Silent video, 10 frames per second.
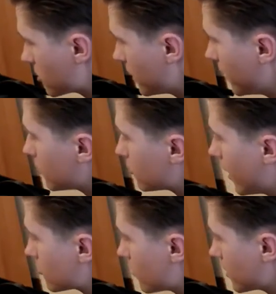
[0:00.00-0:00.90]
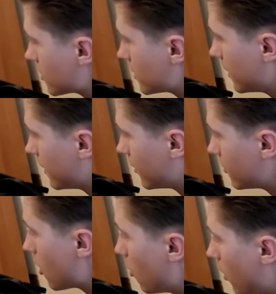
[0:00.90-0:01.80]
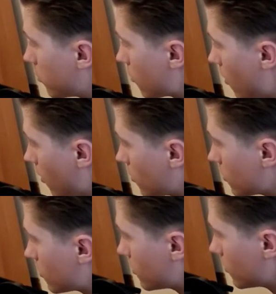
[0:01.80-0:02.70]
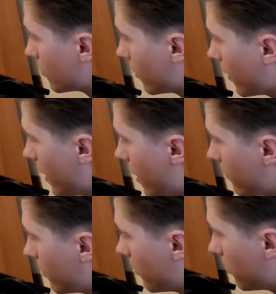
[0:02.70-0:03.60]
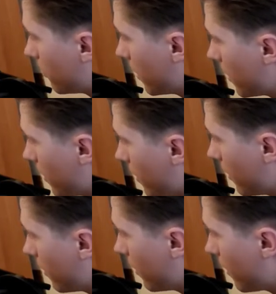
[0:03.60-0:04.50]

actually to, well, to actually go abroad to have a better